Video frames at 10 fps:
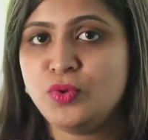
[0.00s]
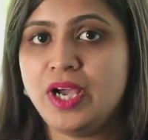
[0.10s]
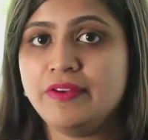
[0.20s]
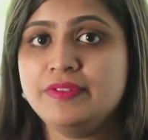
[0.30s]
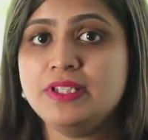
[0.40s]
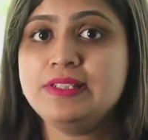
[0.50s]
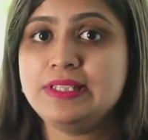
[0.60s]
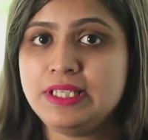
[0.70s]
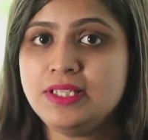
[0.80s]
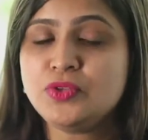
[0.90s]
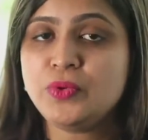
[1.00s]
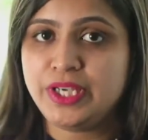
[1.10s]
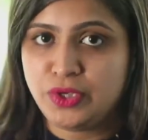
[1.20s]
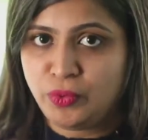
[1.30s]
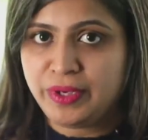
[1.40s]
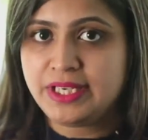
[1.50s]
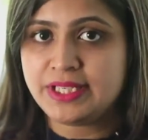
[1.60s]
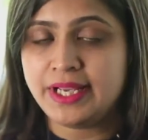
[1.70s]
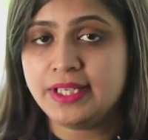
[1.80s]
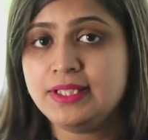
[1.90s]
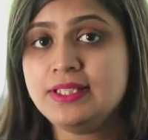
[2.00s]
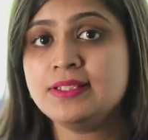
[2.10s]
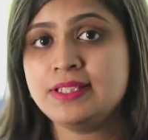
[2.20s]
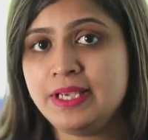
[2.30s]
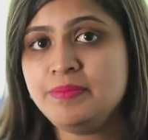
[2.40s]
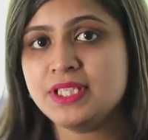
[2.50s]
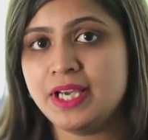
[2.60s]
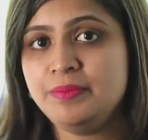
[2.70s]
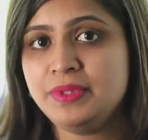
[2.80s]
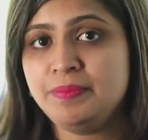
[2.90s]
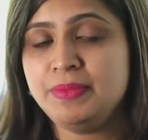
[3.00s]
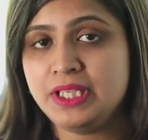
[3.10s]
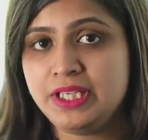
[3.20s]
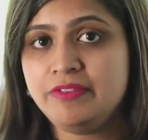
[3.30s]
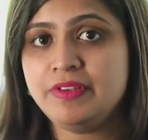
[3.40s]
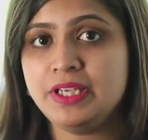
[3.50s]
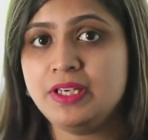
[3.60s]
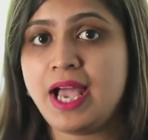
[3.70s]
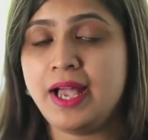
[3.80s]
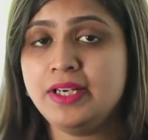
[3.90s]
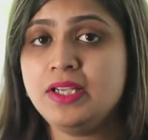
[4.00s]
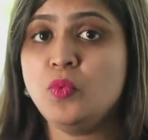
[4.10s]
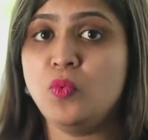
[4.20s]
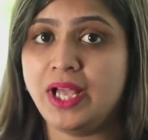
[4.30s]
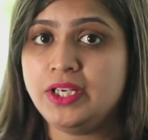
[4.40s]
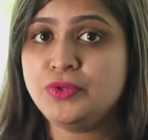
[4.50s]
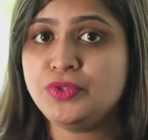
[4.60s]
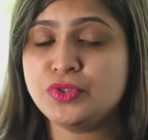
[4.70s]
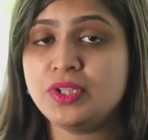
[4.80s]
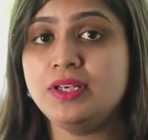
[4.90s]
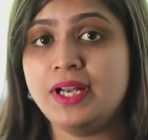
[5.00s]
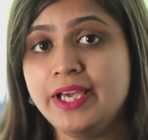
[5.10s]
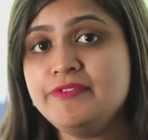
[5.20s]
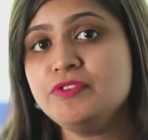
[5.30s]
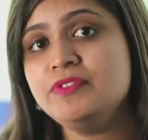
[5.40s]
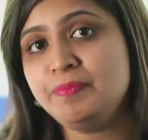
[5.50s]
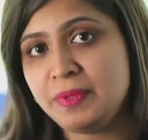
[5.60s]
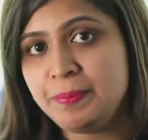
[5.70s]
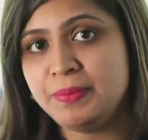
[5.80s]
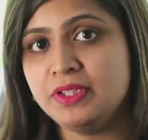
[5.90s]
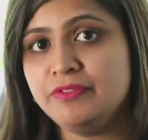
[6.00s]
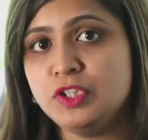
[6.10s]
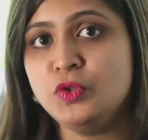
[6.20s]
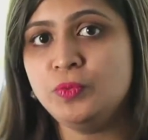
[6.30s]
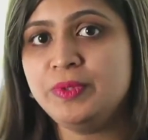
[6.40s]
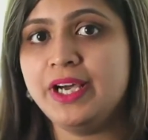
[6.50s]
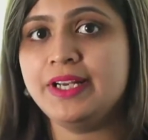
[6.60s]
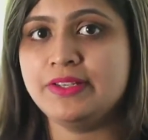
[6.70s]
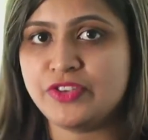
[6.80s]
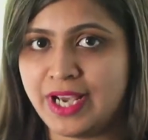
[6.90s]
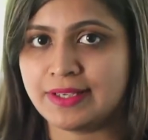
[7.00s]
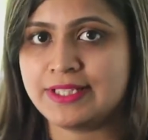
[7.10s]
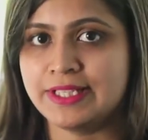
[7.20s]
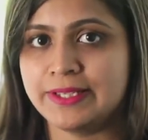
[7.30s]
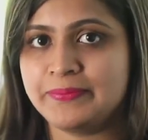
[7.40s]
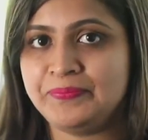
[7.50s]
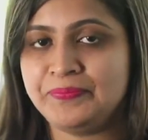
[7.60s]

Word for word: who have the zeal to innovate and at the same time they believe in adding value to the lives of the people with whom they are interacting.